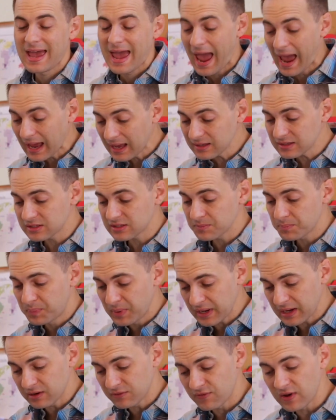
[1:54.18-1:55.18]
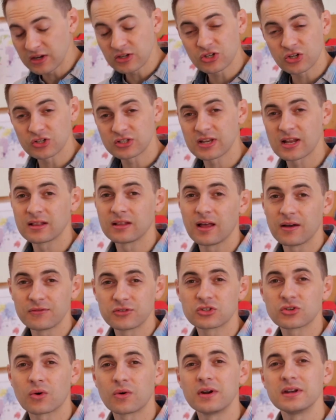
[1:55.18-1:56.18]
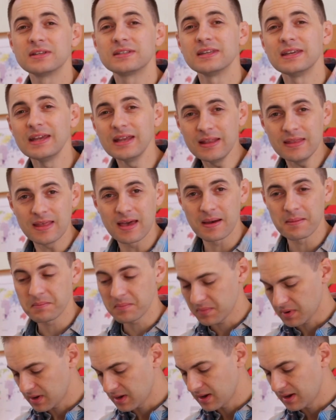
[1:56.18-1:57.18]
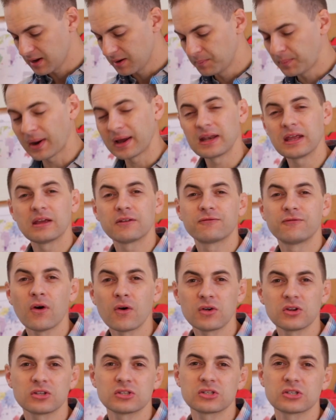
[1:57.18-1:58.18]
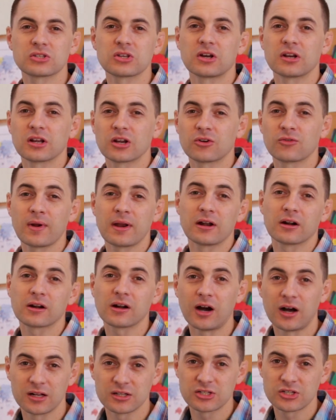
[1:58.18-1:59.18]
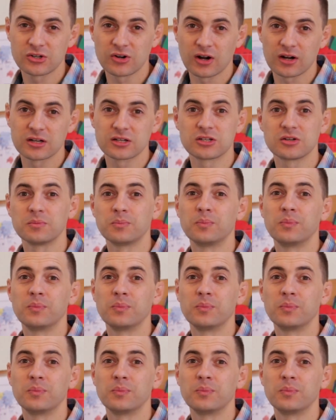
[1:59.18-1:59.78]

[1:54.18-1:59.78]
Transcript: has big adventures and love stories in them, but it focuses on a greater construct to